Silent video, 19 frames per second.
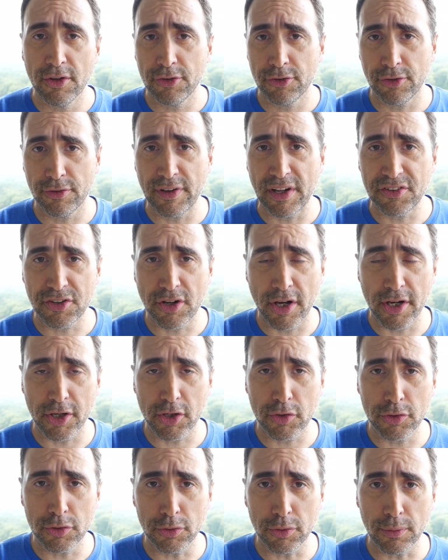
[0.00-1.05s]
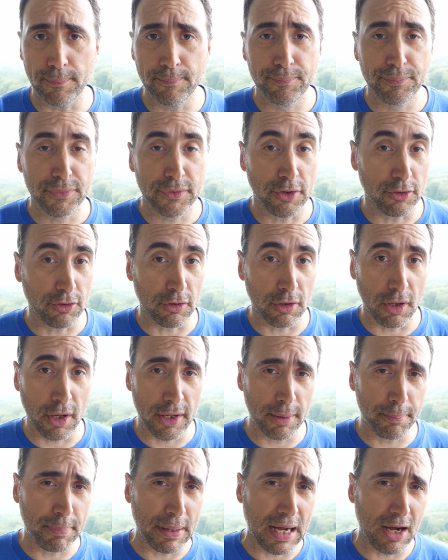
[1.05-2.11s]
So that's kind of cool. There's a
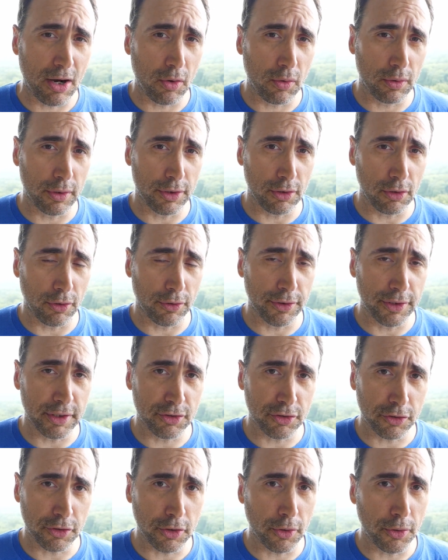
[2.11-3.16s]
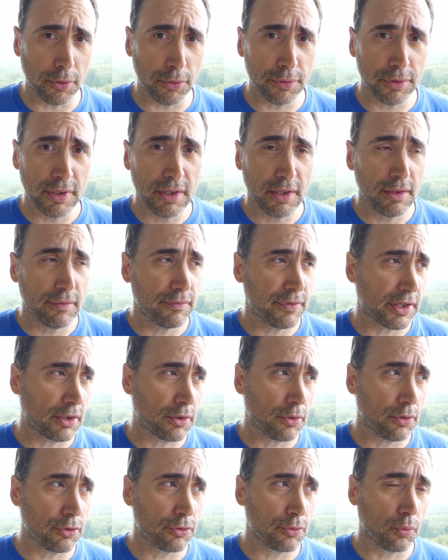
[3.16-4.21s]
lot of power in learning to code that
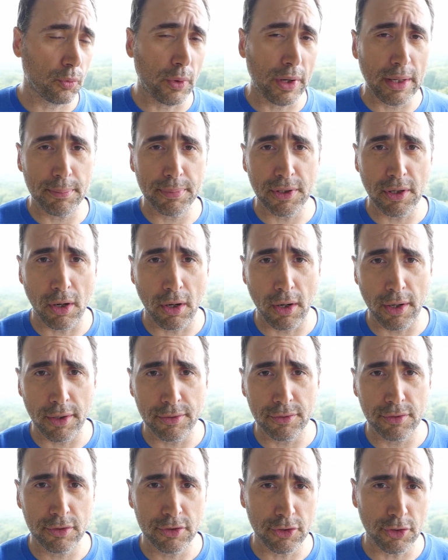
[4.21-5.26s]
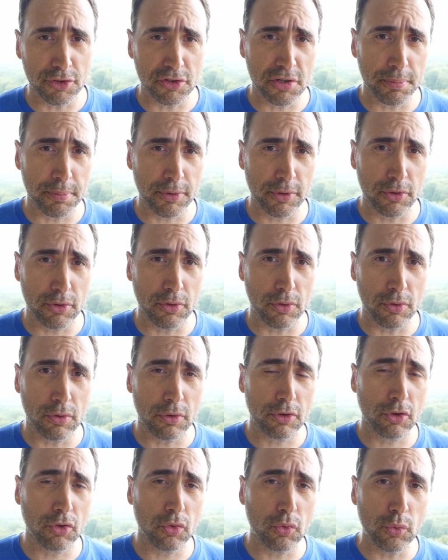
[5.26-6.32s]
goes way beyond your typical
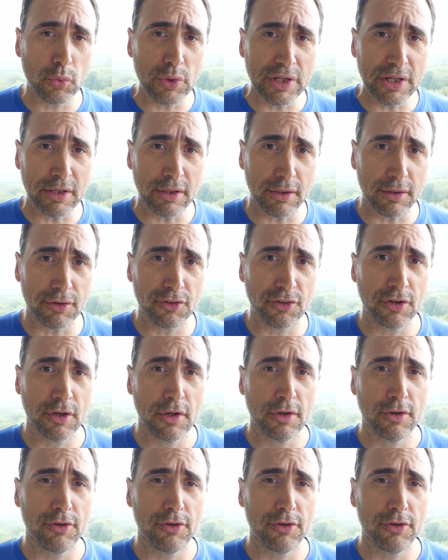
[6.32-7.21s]
careers.